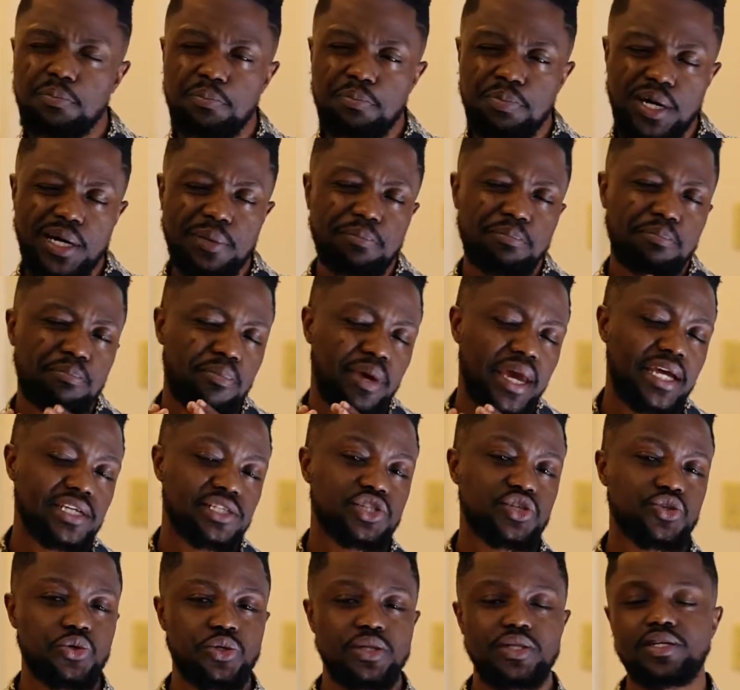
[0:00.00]
but
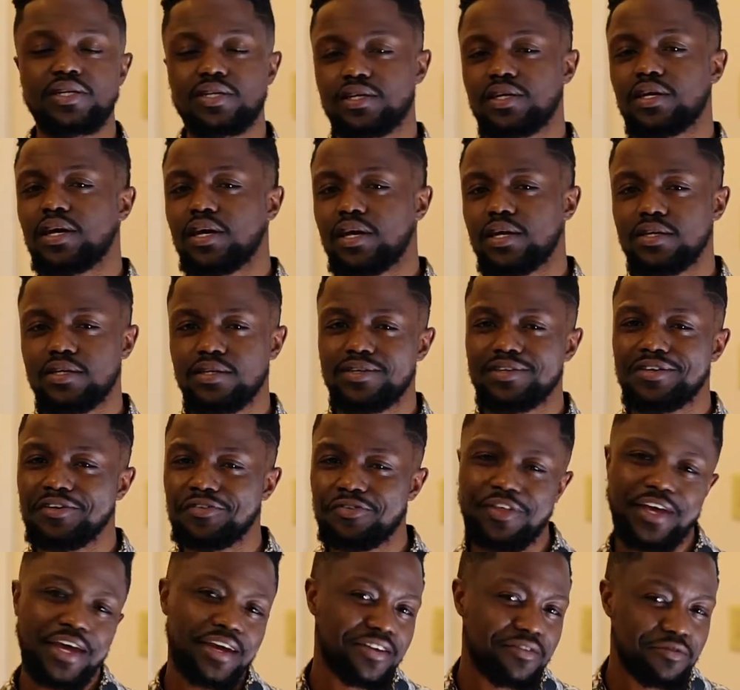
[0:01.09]
masculine candy,
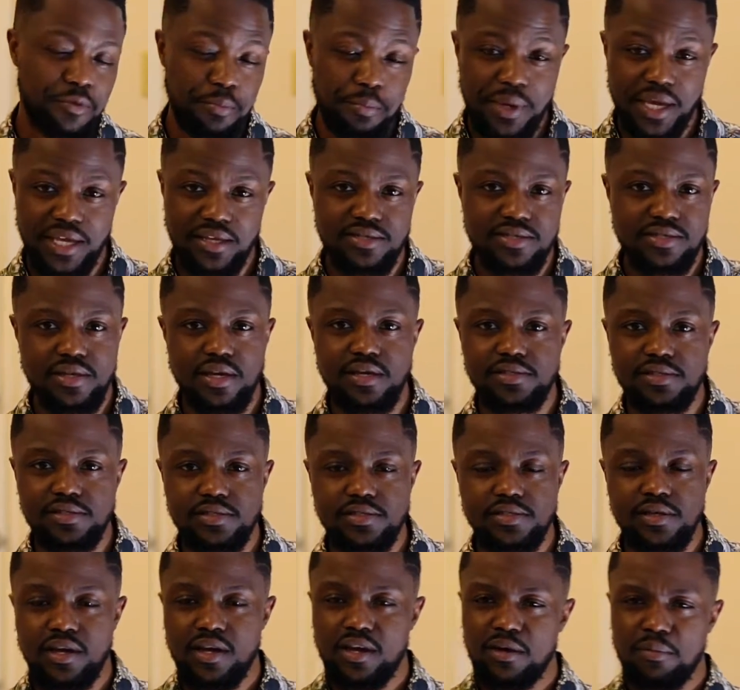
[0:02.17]
if that even makes
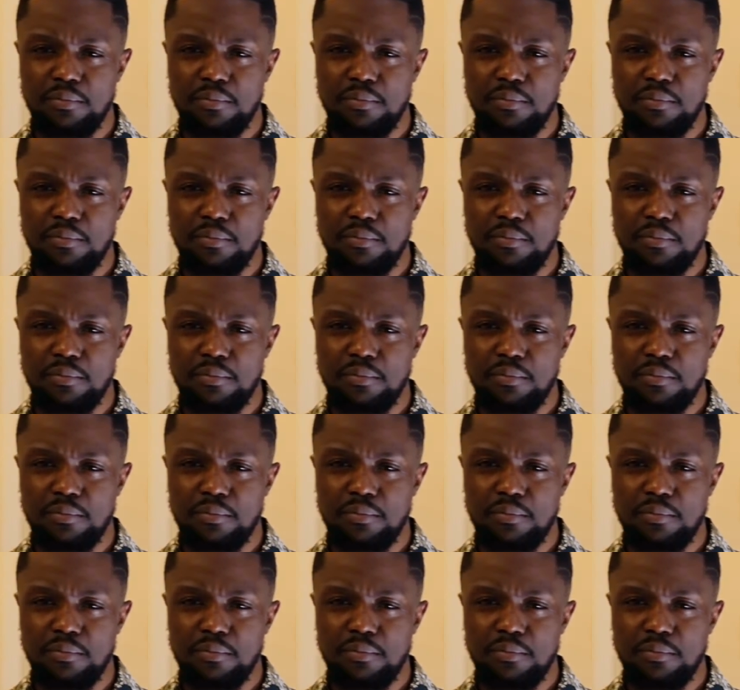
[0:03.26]
sense.